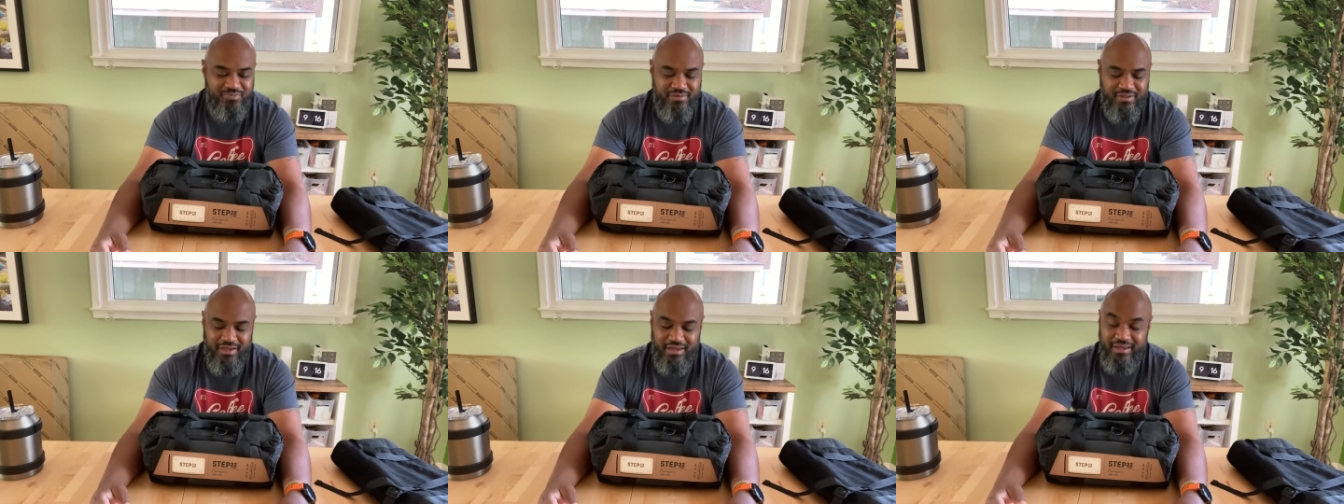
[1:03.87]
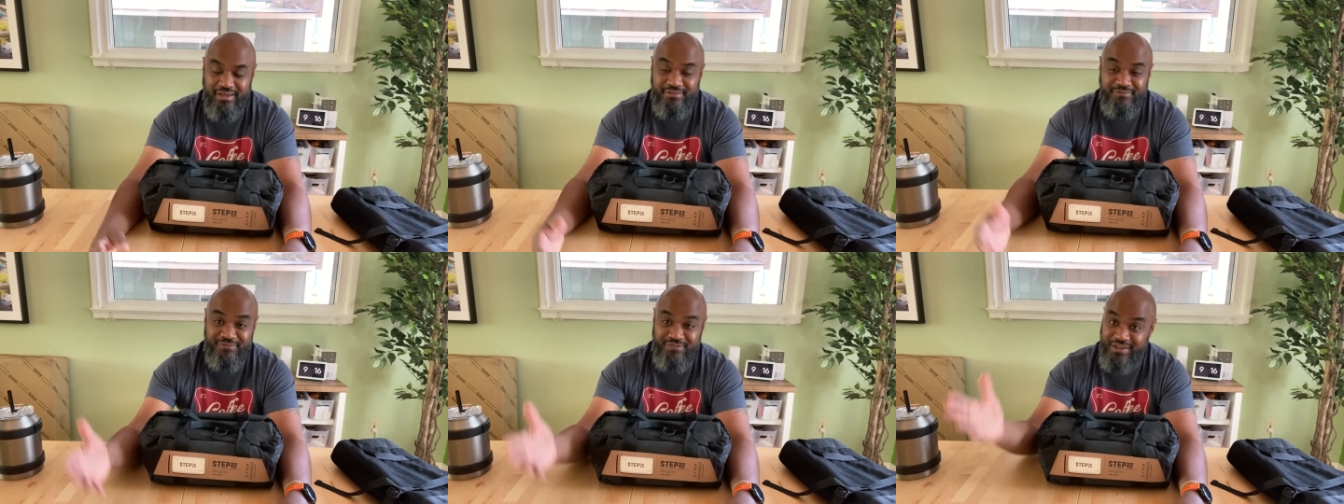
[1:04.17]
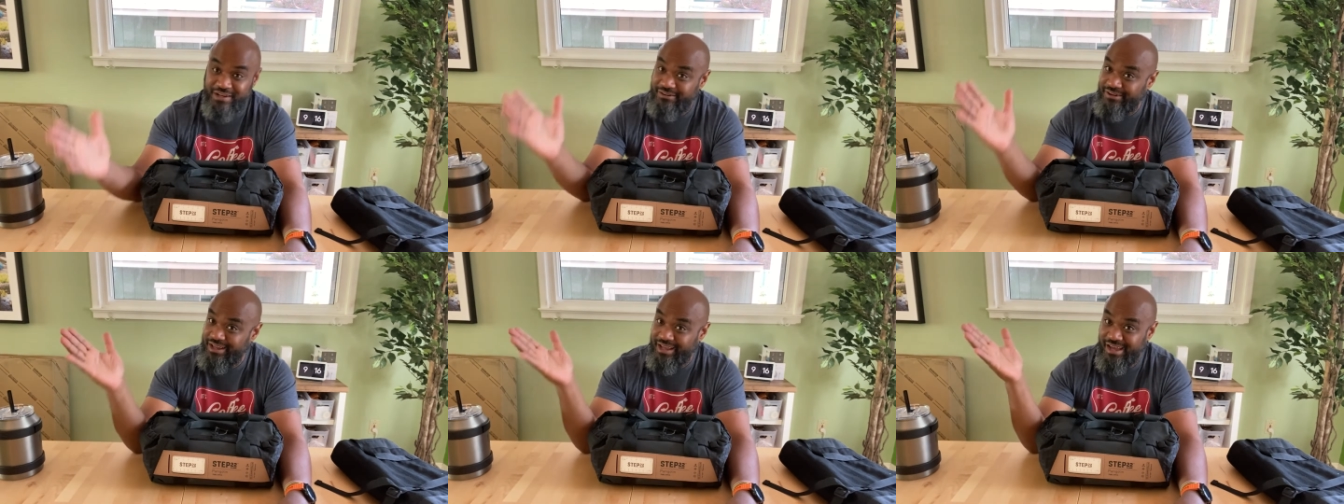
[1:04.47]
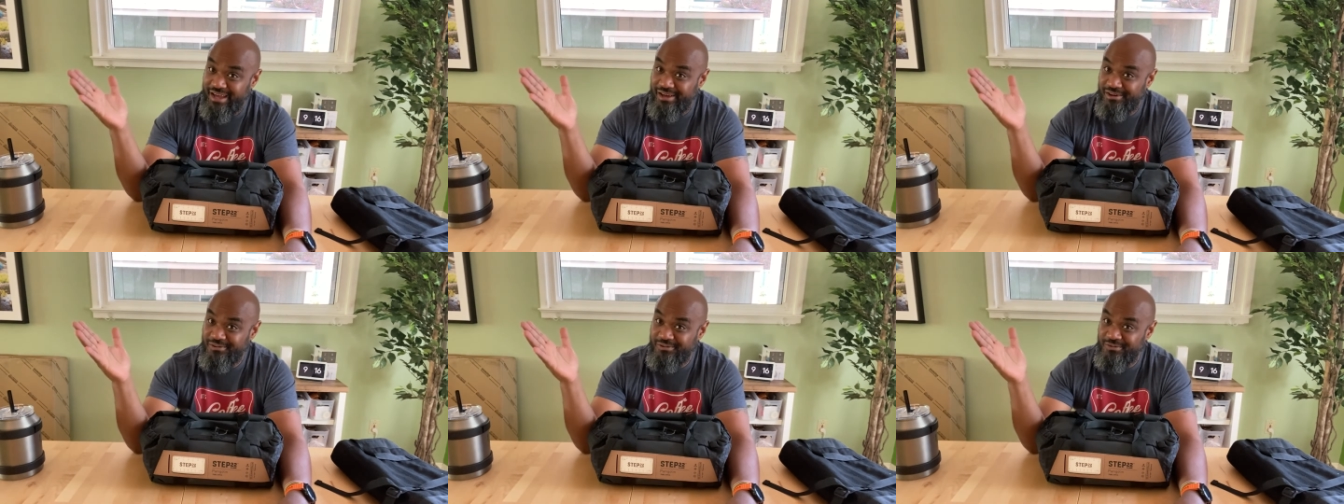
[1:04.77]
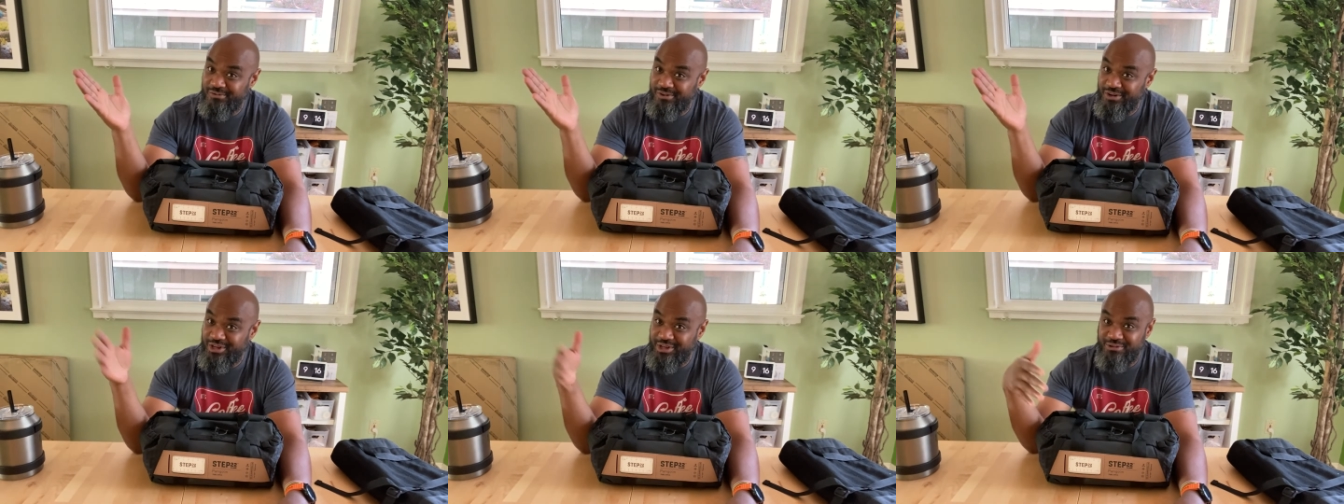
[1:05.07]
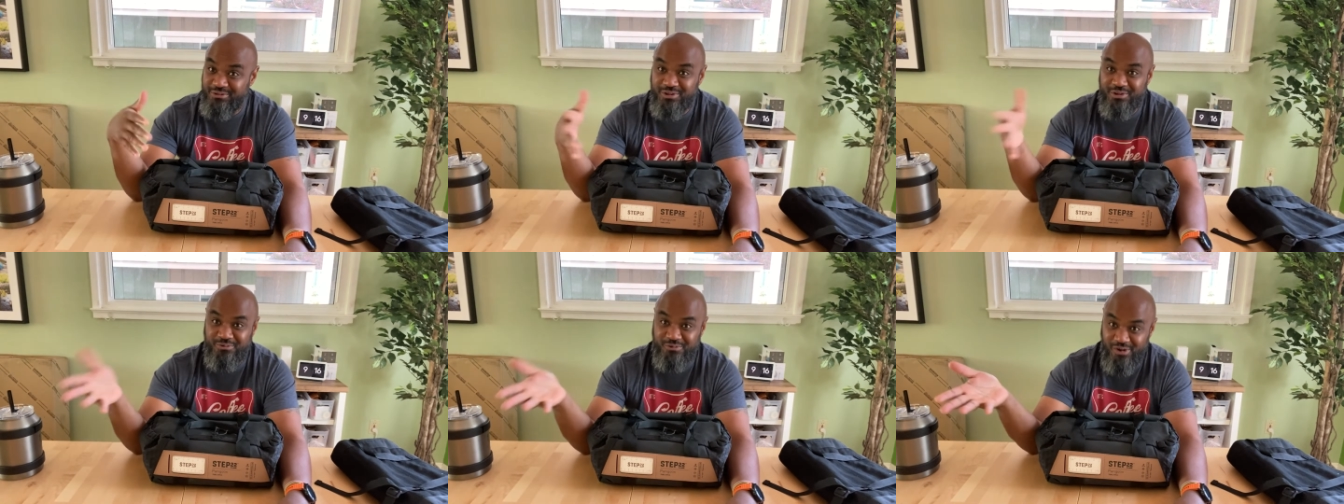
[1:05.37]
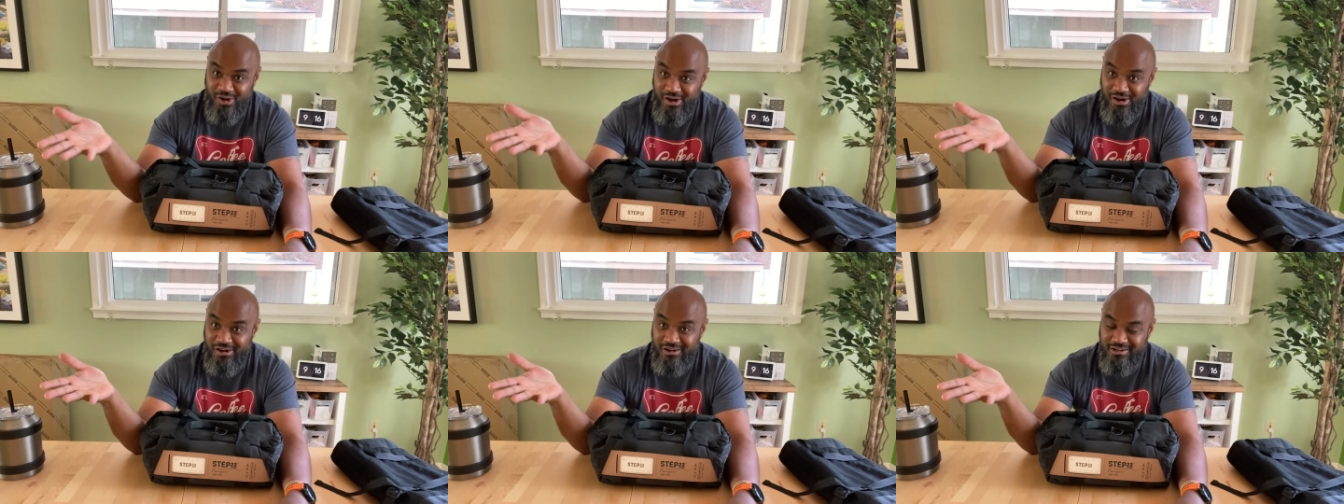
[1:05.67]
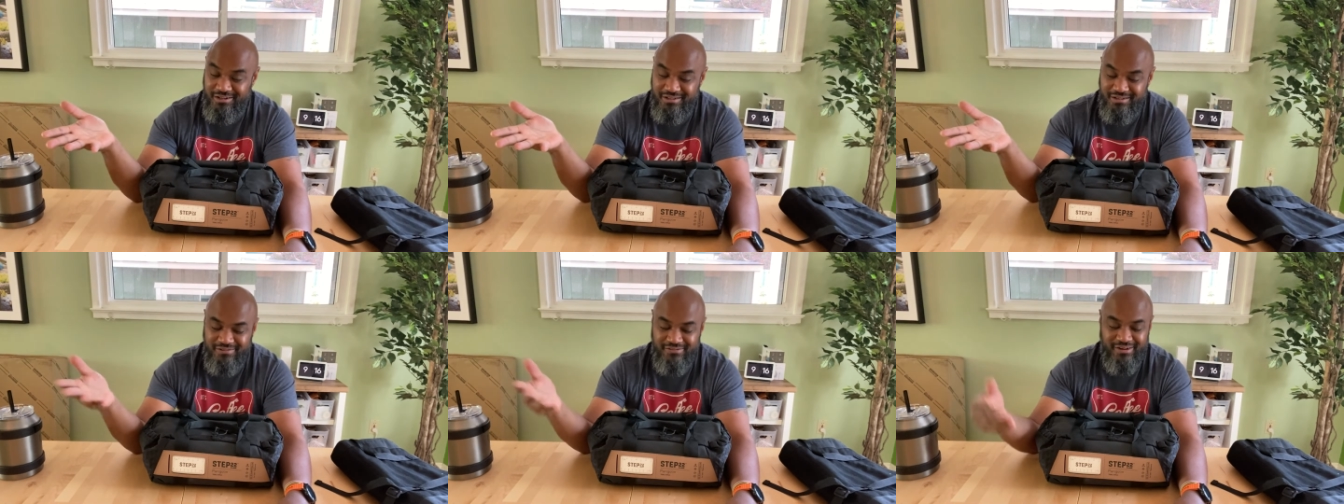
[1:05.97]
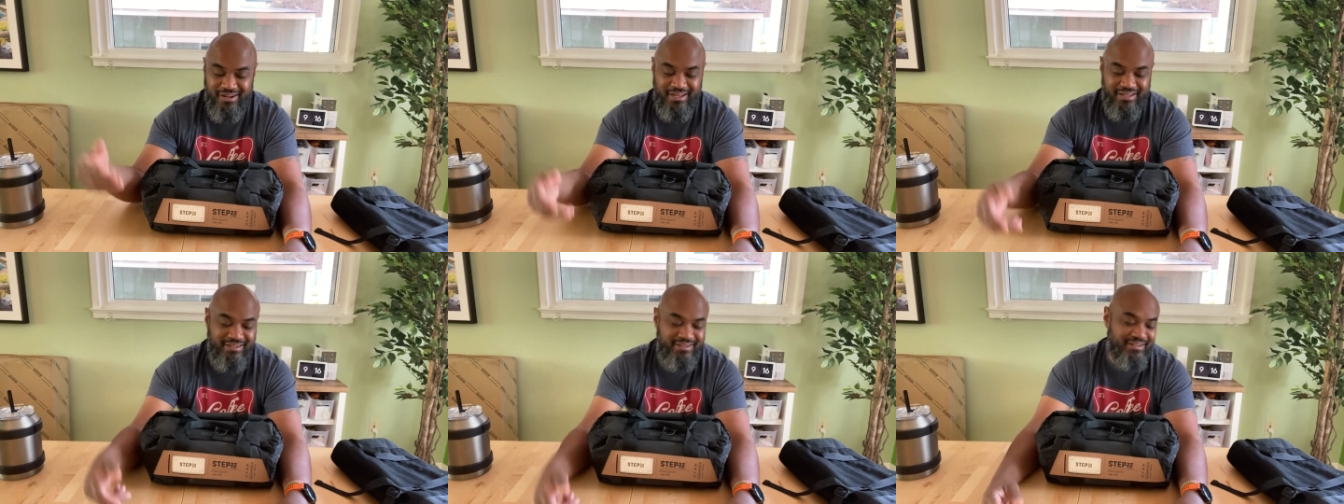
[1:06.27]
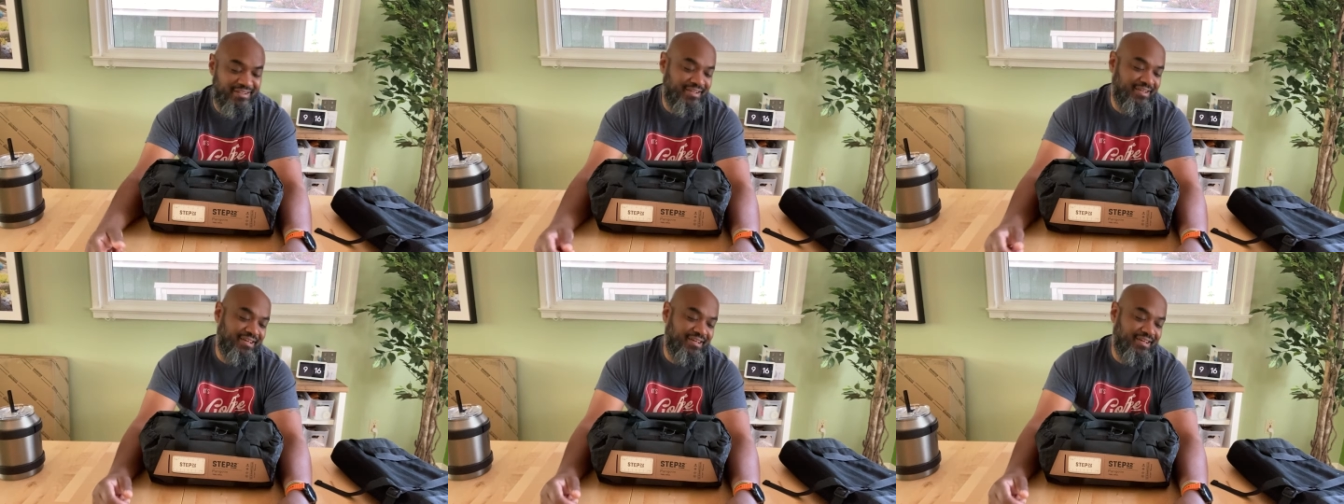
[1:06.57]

and figuring out where you were wrong, right?